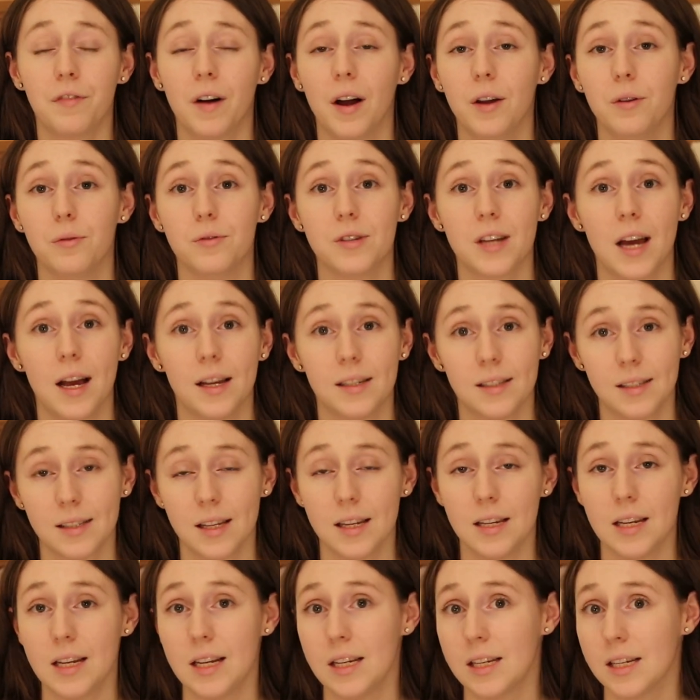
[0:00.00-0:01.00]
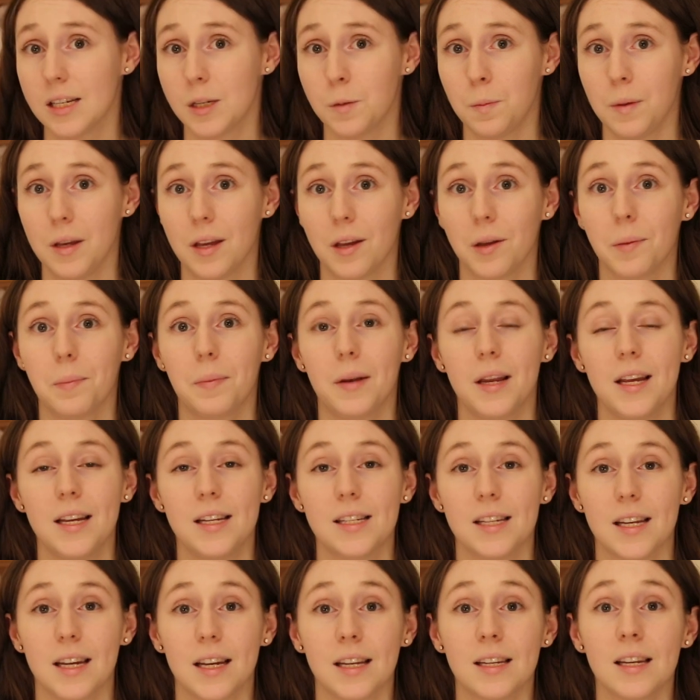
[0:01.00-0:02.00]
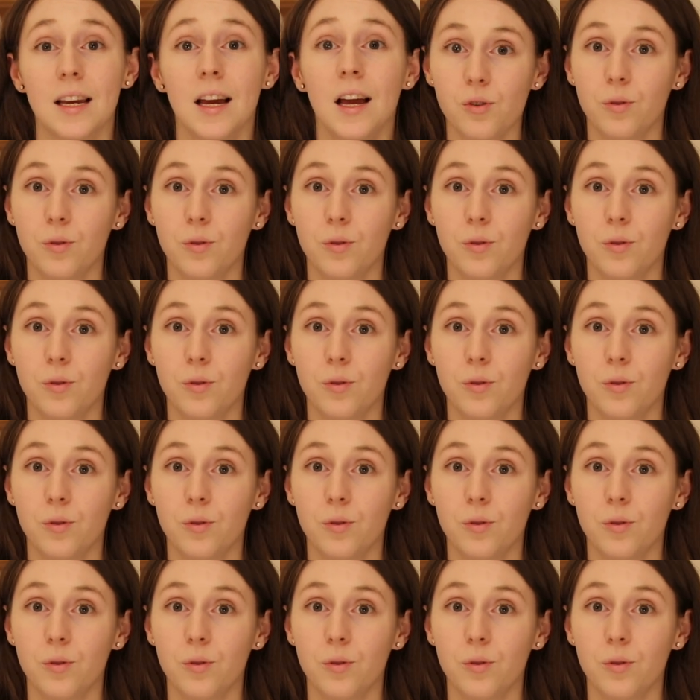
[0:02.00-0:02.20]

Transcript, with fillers: final tests that needed to be completed.